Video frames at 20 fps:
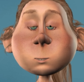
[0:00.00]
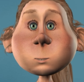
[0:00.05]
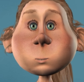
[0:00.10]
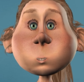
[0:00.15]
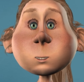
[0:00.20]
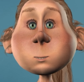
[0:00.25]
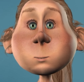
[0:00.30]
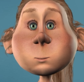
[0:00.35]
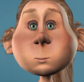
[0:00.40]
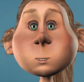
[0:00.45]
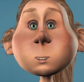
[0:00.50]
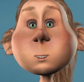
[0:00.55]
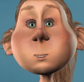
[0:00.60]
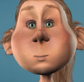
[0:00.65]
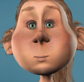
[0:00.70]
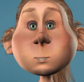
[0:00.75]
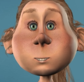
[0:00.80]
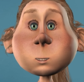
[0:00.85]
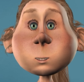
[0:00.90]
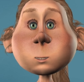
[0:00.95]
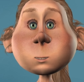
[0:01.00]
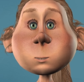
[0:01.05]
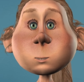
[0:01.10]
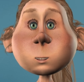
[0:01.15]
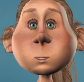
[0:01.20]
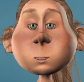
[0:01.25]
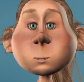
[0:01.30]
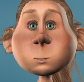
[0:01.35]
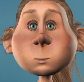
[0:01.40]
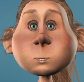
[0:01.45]
To compare two
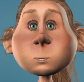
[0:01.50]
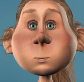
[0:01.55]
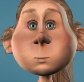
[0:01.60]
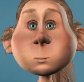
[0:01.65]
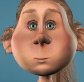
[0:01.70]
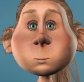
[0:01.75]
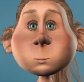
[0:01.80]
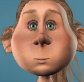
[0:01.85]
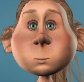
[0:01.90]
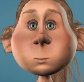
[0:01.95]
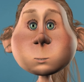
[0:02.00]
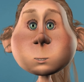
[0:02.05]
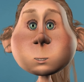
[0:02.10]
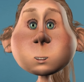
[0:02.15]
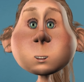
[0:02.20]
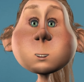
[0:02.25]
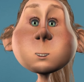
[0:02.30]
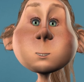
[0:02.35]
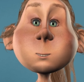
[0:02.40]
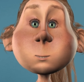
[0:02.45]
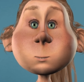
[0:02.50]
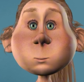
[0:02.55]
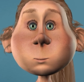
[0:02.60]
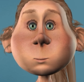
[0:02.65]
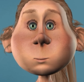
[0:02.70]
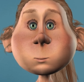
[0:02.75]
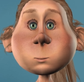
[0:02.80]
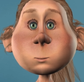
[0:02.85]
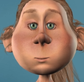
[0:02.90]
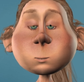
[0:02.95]
things, add
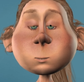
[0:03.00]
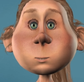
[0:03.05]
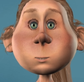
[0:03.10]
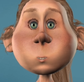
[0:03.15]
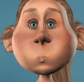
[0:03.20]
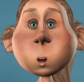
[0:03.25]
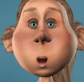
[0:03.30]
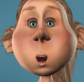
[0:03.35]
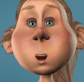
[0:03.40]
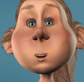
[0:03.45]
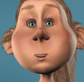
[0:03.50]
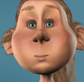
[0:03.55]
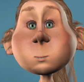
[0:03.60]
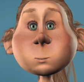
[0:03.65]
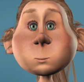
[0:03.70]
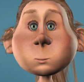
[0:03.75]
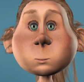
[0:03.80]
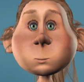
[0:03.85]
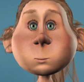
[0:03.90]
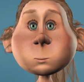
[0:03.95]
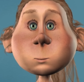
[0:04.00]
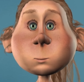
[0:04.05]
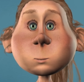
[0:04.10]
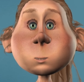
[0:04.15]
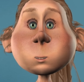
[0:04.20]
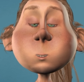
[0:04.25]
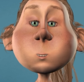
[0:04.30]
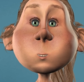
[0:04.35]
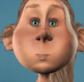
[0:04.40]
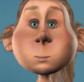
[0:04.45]
er,
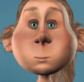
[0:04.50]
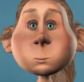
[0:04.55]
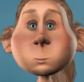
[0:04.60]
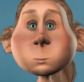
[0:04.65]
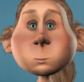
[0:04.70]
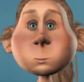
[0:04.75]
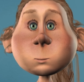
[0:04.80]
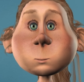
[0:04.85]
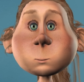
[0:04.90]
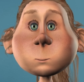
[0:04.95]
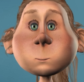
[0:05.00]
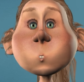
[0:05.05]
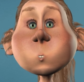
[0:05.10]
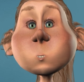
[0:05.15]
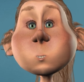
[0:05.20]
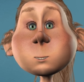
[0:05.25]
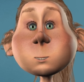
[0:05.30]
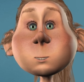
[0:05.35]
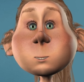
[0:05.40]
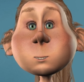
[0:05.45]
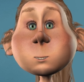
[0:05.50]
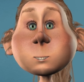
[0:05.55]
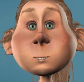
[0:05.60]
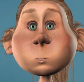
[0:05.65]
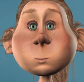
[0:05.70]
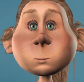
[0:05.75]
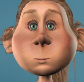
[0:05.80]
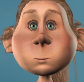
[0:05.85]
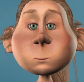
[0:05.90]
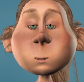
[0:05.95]
or
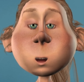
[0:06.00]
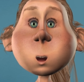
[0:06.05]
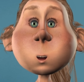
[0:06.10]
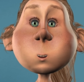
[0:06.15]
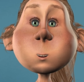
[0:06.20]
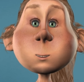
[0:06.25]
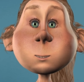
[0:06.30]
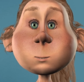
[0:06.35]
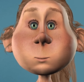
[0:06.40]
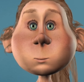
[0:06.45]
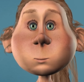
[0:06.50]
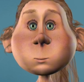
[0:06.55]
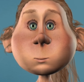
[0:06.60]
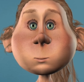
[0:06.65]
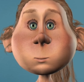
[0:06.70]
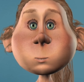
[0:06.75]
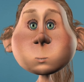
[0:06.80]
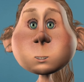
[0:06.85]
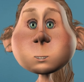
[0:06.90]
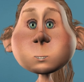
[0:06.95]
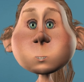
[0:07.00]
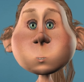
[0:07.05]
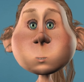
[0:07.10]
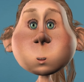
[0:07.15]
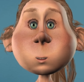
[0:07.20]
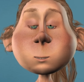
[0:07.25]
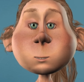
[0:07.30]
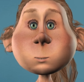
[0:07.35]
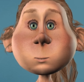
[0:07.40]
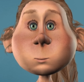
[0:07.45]
use more
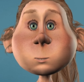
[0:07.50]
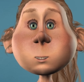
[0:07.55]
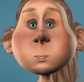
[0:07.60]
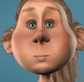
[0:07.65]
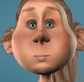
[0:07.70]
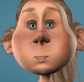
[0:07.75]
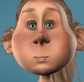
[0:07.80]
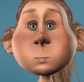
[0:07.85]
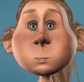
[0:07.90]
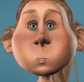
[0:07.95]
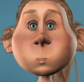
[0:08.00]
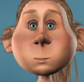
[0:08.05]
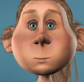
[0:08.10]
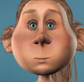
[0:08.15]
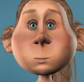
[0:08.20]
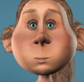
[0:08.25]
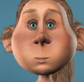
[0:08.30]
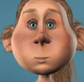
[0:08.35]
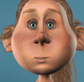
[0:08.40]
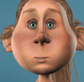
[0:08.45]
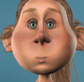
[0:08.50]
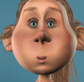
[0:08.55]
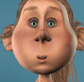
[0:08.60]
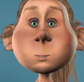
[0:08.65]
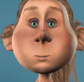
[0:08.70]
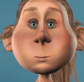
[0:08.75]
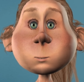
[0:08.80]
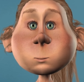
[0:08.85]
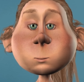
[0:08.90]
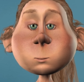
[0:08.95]
before the adjective,
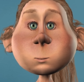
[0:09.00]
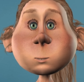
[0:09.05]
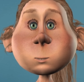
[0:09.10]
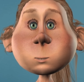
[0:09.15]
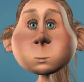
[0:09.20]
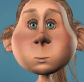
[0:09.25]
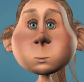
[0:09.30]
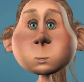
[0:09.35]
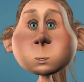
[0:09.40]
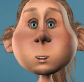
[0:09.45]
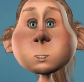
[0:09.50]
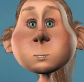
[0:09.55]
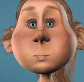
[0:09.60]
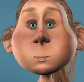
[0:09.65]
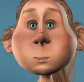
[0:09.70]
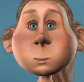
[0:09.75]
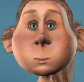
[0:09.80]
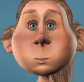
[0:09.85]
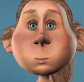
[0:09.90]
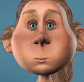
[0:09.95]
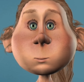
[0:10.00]
like faster.